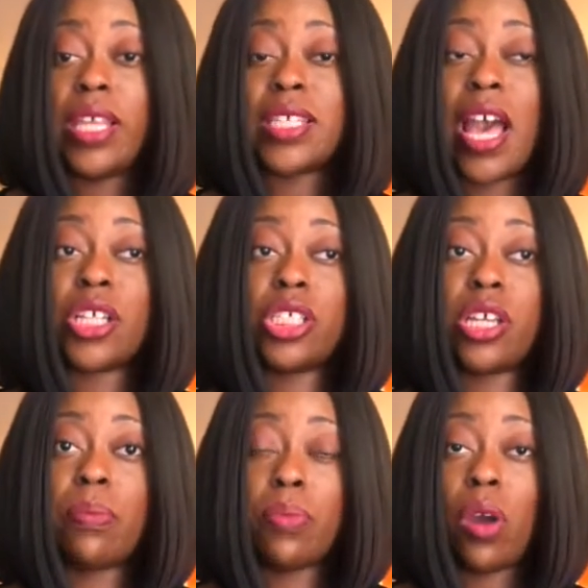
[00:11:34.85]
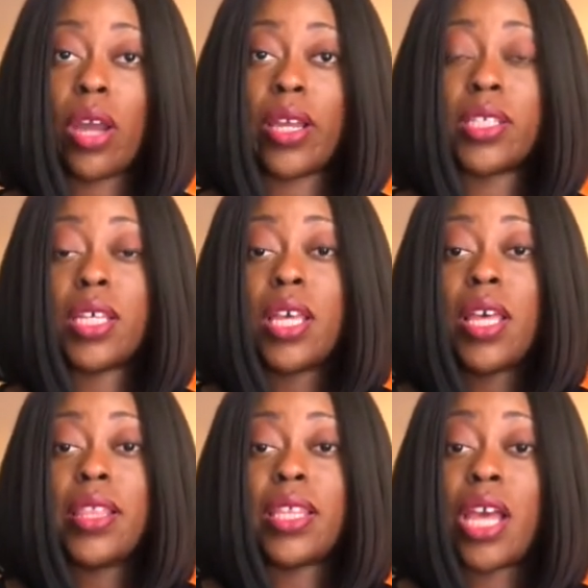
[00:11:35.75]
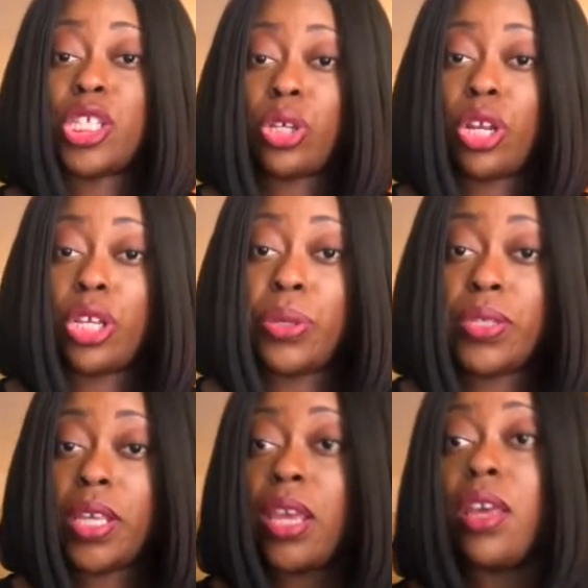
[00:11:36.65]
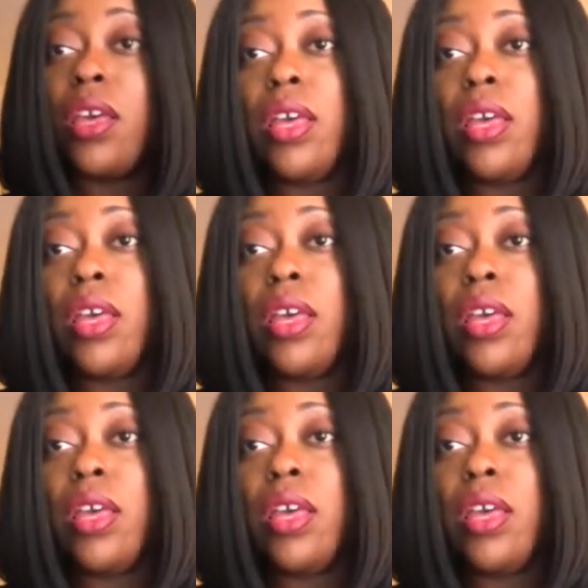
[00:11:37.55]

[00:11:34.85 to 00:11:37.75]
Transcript: It's actually a product that I started using,